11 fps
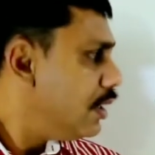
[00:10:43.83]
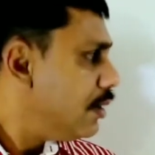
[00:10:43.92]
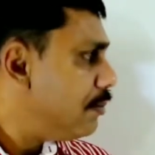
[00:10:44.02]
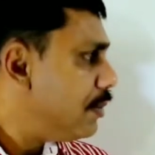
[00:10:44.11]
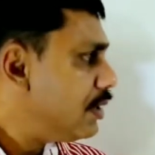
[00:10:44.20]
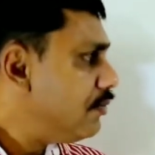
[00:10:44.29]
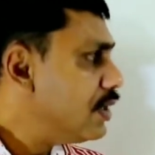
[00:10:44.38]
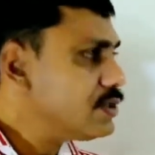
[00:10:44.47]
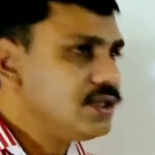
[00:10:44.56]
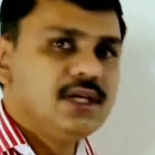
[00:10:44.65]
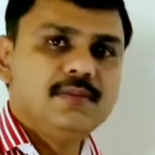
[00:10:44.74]
But
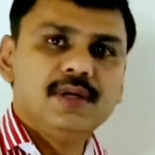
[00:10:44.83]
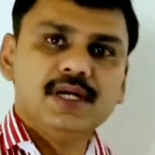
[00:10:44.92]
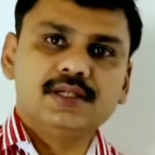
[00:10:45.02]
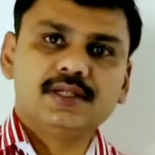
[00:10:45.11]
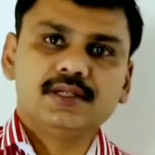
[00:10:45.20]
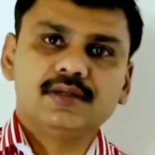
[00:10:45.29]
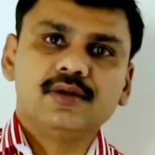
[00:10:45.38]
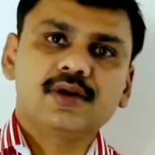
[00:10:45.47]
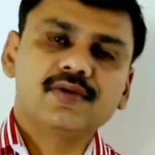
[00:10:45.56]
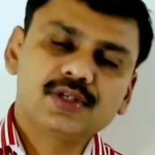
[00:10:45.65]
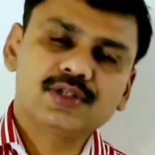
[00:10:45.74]
virtual image
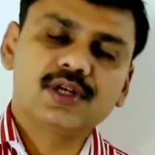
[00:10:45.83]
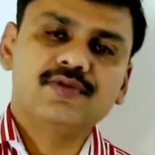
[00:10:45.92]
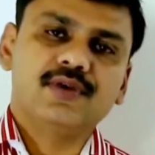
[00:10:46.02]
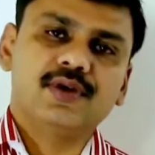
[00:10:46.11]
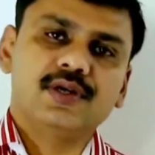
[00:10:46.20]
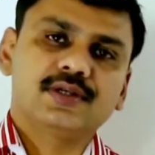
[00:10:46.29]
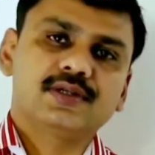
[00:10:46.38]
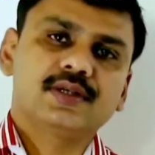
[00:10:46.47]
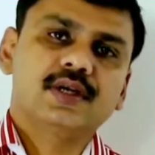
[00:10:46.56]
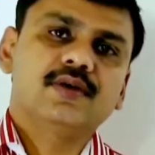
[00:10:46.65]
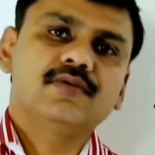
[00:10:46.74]
or virtual
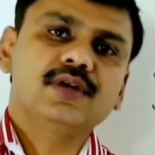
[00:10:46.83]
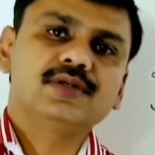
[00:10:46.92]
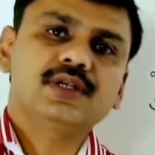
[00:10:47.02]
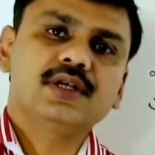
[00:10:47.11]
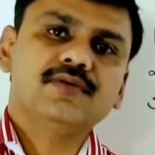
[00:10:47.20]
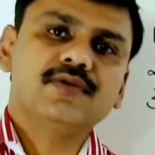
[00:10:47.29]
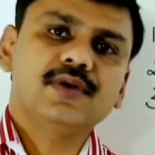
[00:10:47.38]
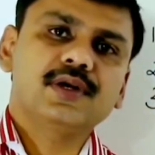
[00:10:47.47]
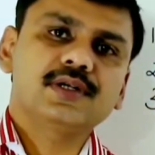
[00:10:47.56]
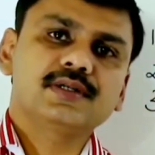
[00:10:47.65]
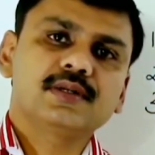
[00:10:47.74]
focus
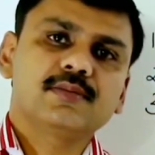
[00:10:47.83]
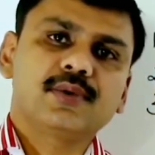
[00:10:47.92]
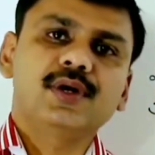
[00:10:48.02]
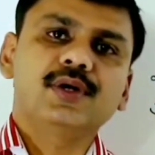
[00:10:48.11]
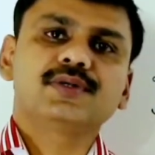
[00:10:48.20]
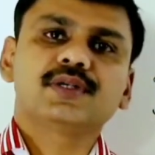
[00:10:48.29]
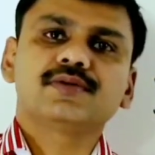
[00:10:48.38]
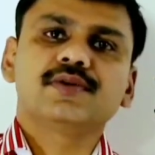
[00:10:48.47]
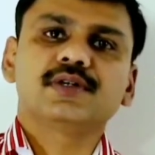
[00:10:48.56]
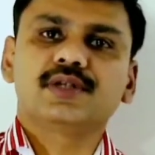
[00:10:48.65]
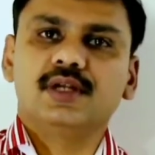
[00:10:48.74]
produces
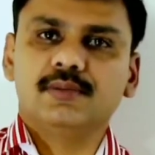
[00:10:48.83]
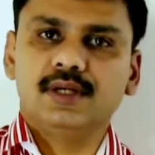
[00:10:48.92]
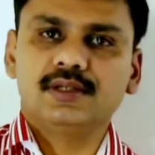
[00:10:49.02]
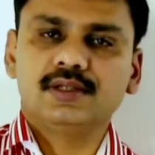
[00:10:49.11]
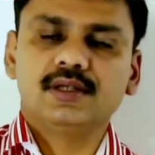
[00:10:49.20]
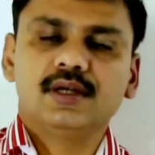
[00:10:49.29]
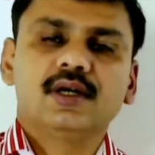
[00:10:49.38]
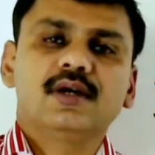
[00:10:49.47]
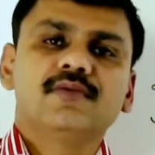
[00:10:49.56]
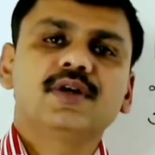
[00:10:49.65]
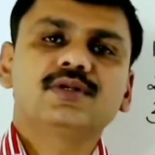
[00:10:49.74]
virtual image.
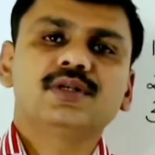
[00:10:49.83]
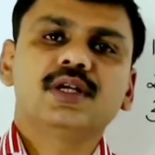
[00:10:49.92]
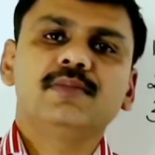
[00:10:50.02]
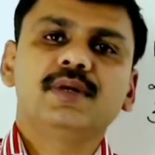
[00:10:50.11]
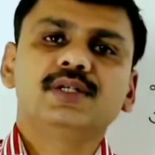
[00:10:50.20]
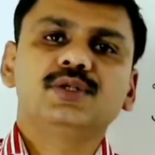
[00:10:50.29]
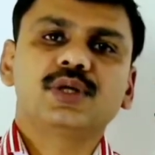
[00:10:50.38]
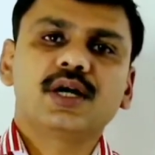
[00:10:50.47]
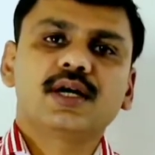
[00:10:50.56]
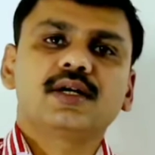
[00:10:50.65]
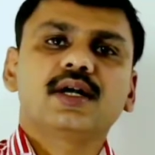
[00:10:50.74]
Virtual image you
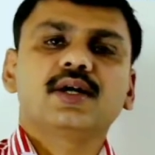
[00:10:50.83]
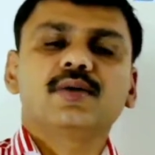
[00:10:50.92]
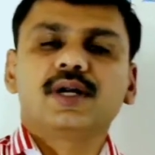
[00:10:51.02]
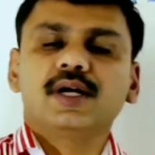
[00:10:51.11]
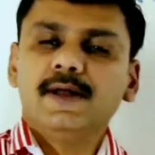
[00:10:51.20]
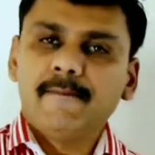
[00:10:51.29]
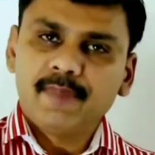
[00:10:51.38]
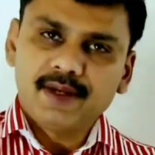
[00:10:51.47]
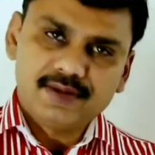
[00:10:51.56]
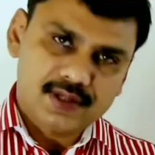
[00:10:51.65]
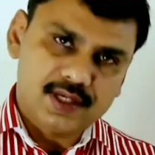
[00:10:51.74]
can't take on a
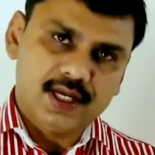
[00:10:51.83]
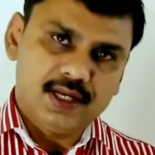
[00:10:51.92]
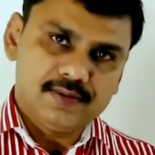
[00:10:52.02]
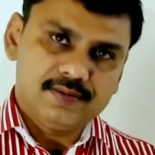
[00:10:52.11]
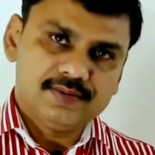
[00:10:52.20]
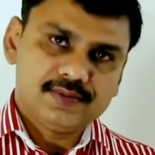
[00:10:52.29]
screen.